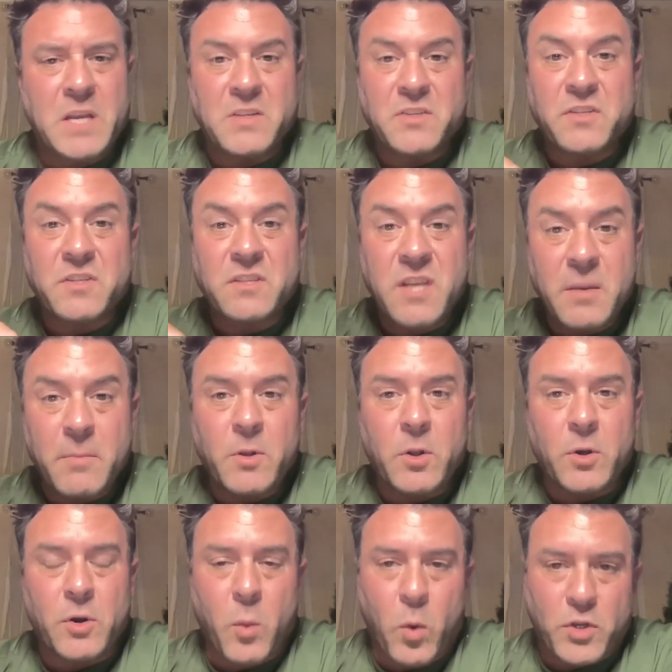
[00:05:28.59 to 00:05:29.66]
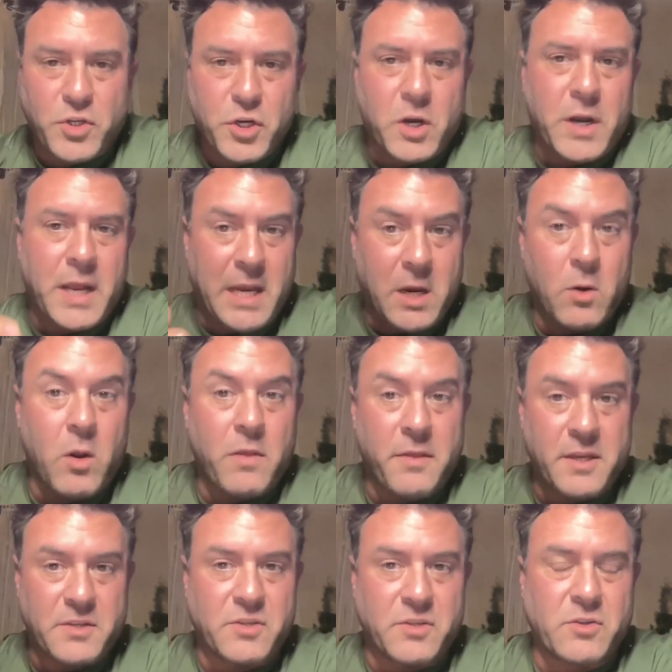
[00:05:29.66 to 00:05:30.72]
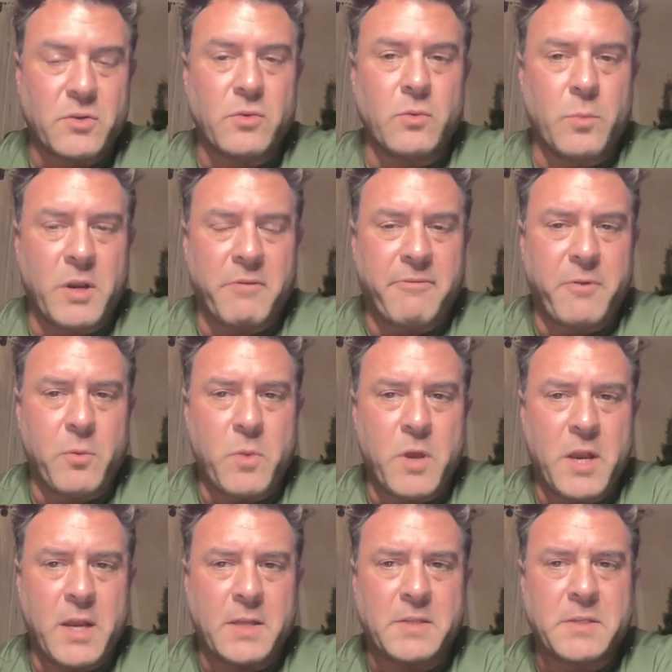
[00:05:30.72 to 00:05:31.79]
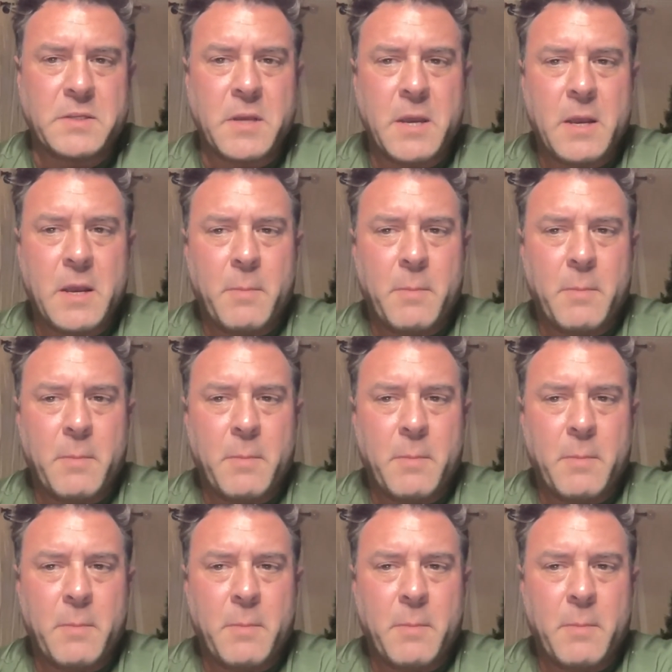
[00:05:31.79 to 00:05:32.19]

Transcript: similar to what you're going to hear on this Zoom in a few minutes,